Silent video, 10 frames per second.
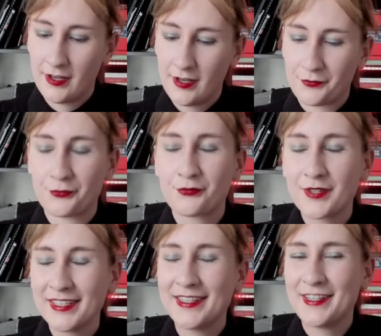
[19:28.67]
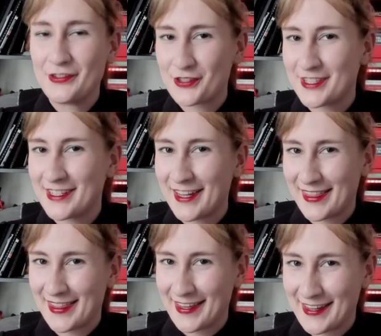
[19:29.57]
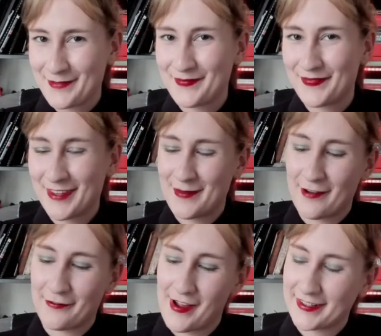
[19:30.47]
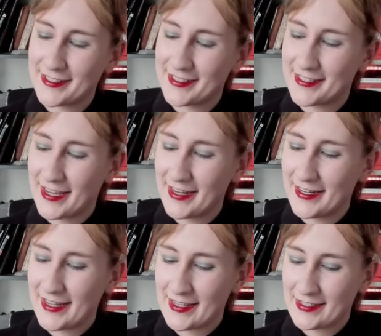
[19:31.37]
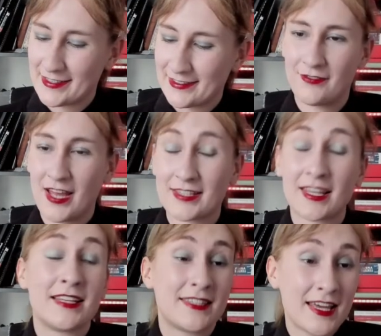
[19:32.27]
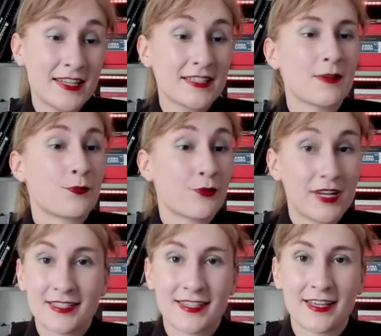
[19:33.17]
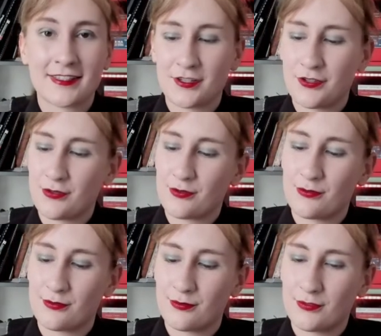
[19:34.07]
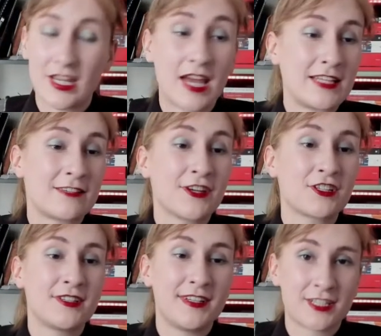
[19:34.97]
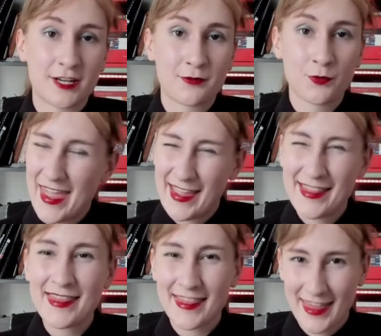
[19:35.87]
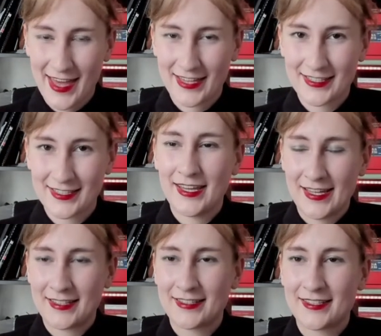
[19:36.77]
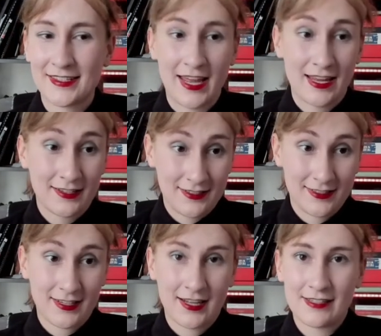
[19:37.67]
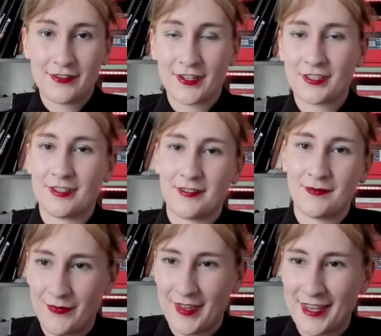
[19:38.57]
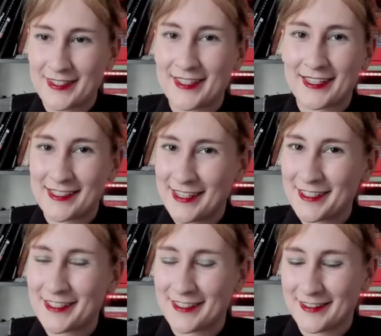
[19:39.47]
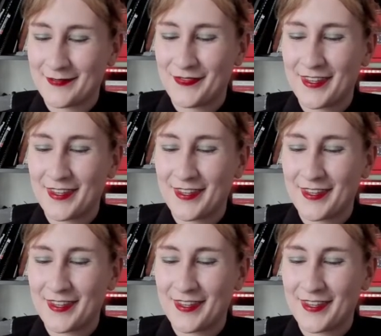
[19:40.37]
A really interesting thing about Frankenstein is, as I said, it's a predecessor to science fiction in general, in that it and science fiction as an extension